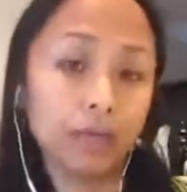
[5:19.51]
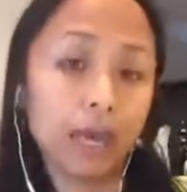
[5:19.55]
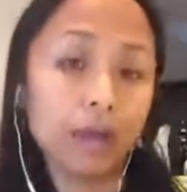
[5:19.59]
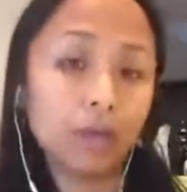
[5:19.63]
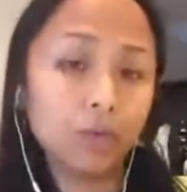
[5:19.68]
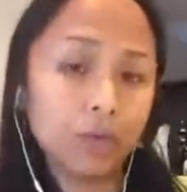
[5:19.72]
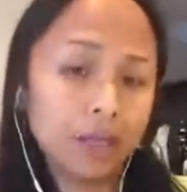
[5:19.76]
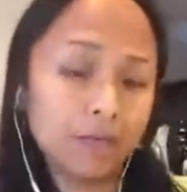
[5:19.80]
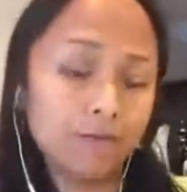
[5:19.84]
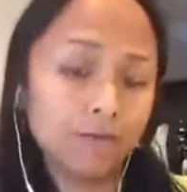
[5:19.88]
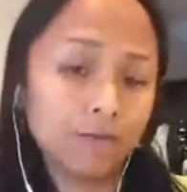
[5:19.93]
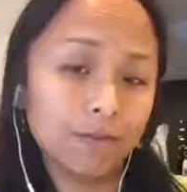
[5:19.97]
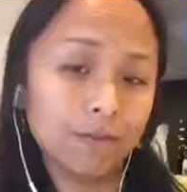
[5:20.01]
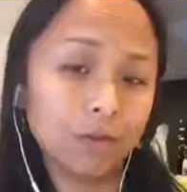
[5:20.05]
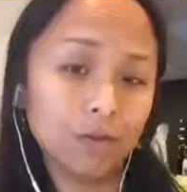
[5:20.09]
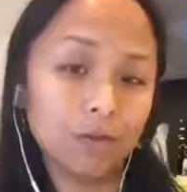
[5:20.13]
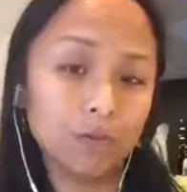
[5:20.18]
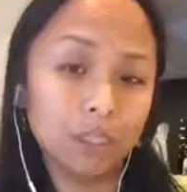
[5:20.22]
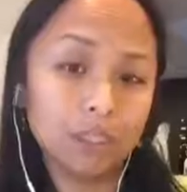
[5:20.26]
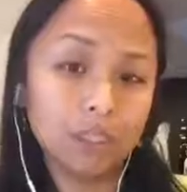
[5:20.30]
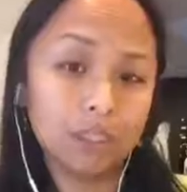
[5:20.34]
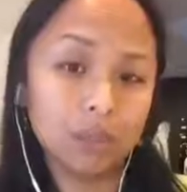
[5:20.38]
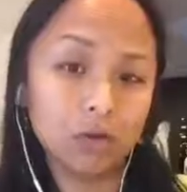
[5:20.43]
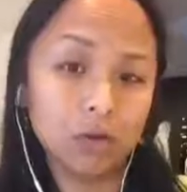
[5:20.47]
That will
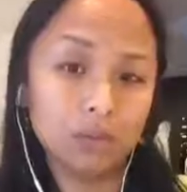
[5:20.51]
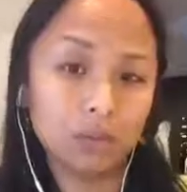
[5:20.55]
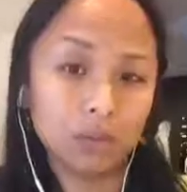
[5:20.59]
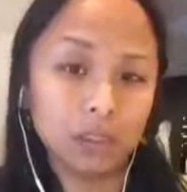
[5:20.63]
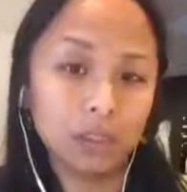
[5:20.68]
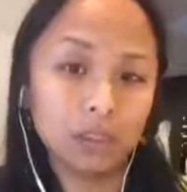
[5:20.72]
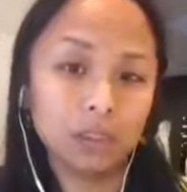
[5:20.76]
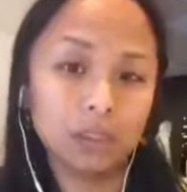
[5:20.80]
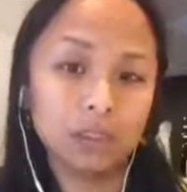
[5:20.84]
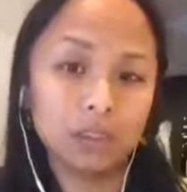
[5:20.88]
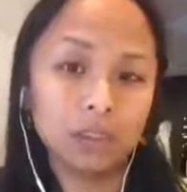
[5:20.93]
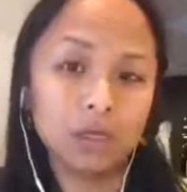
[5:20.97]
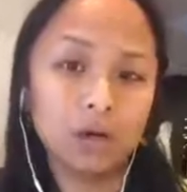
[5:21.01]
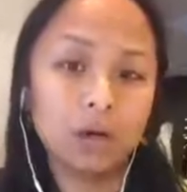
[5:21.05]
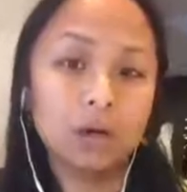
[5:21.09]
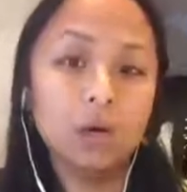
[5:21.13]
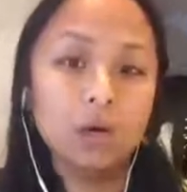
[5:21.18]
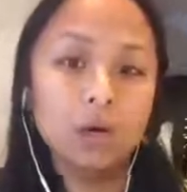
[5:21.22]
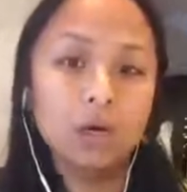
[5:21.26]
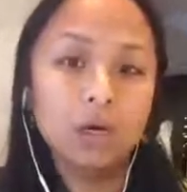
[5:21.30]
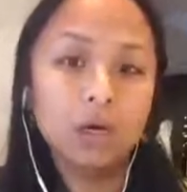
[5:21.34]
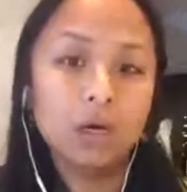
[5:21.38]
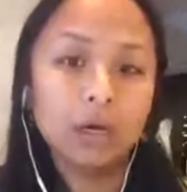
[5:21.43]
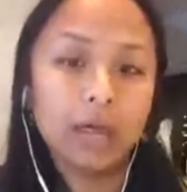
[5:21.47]
influence your personal
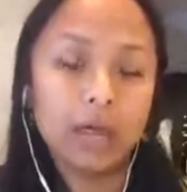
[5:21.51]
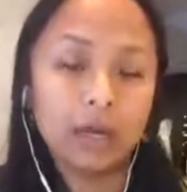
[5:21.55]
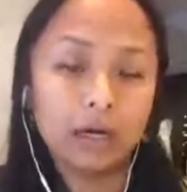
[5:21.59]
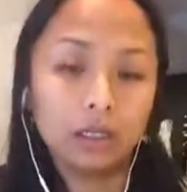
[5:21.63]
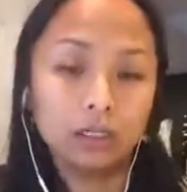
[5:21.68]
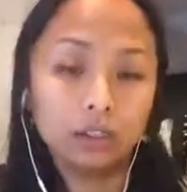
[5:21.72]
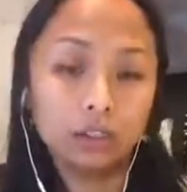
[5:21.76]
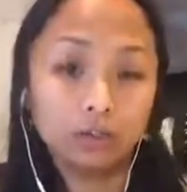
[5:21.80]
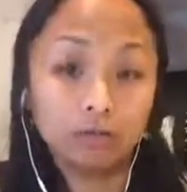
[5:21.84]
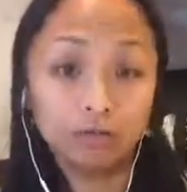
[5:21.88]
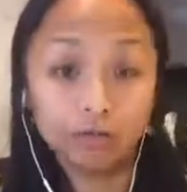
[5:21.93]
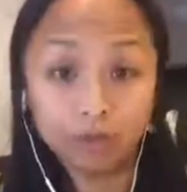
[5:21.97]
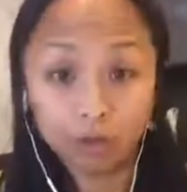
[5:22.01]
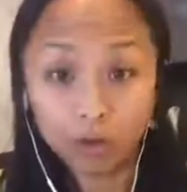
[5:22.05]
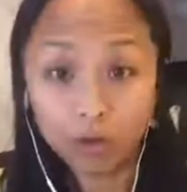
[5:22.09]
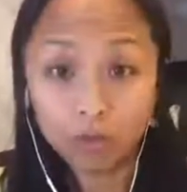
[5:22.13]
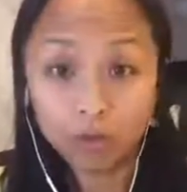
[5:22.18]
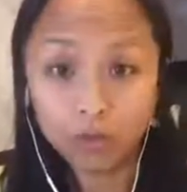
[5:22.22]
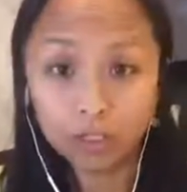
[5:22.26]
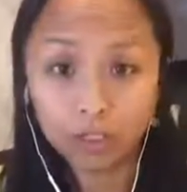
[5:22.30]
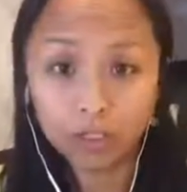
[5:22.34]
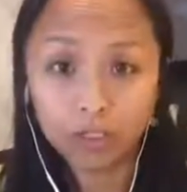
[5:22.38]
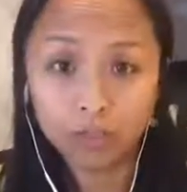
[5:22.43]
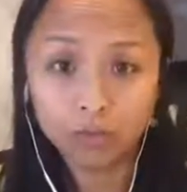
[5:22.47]
energy
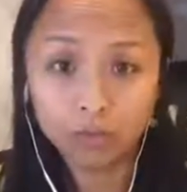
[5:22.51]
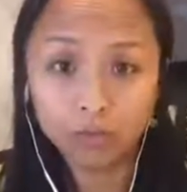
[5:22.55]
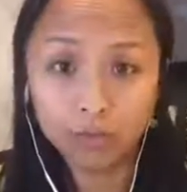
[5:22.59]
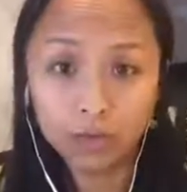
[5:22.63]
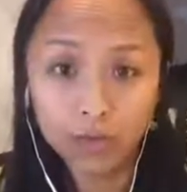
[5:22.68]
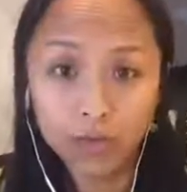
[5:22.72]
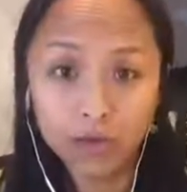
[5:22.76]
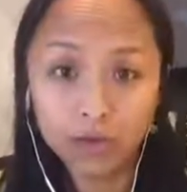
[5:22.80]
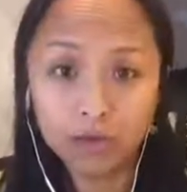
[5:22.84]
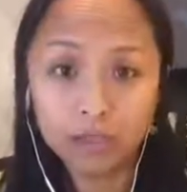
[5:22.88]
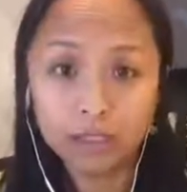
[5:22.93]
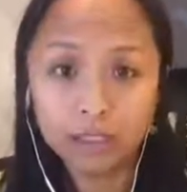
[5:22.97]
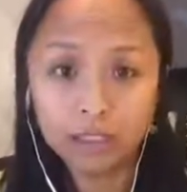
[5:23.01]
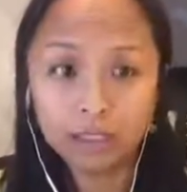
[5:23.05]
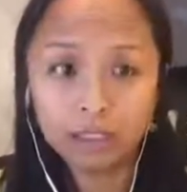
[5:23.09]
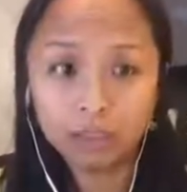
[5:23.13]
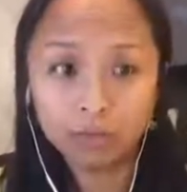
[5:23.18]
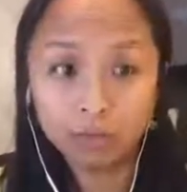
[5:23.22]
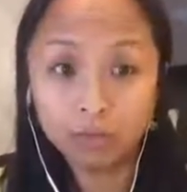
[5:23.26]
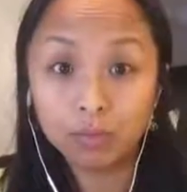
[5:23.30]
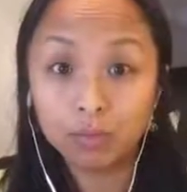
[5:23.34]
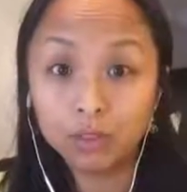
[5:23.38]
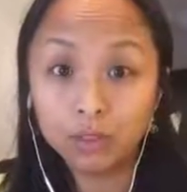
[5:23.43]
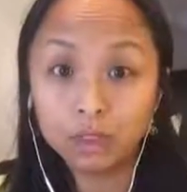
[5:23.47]
flow as well as
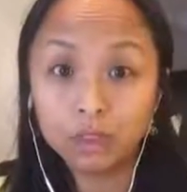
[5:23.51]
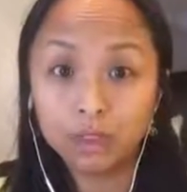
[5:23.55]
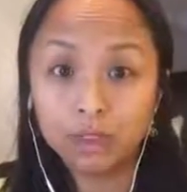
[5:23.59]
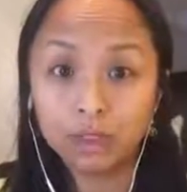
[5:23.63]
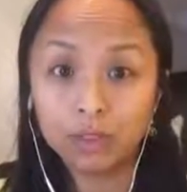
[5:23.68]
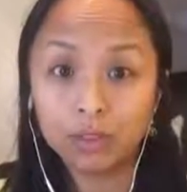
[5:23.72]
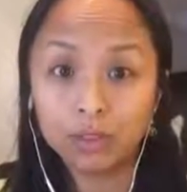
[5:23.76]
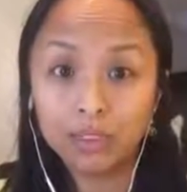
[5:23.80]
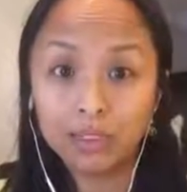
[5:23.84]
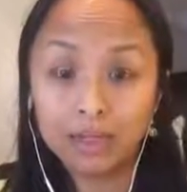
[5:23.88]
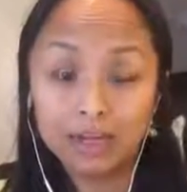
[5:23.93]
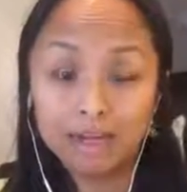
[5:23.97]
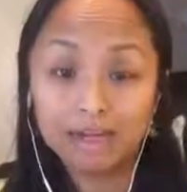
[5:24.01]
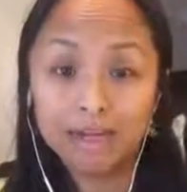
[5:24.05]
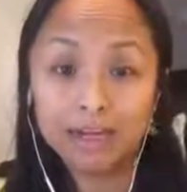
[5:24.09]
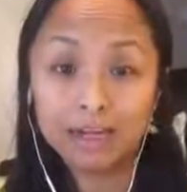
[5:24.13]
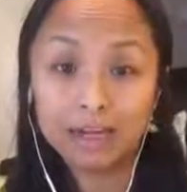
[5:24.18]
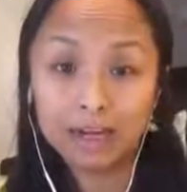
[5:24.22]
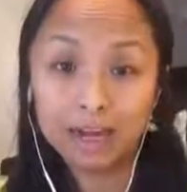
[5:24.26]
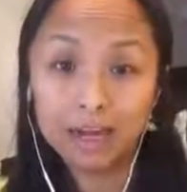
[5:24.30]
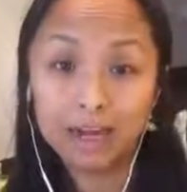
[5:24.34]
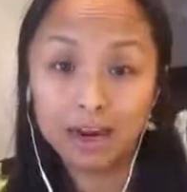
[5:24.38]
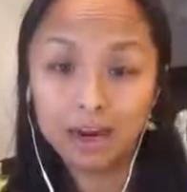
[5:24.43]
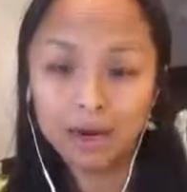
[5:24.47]
your personally
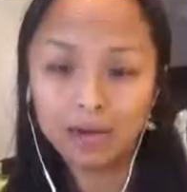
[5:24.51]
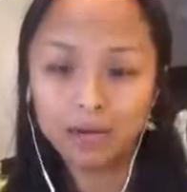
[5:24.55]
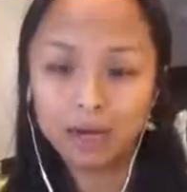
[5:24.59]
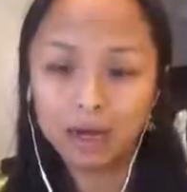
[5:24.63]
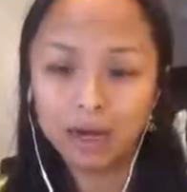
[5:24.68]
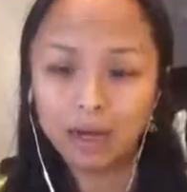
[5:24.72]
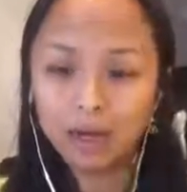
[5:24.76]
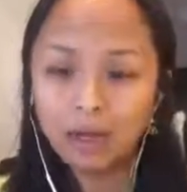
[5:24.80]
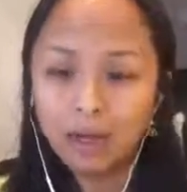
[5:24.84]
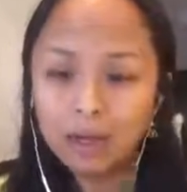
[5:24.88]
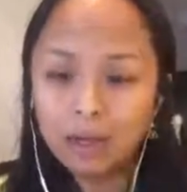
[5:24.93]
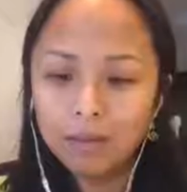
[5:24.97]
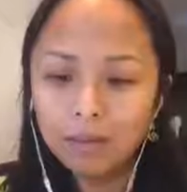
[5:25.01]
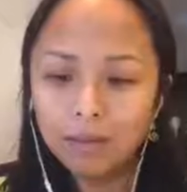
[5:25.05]
living there, right?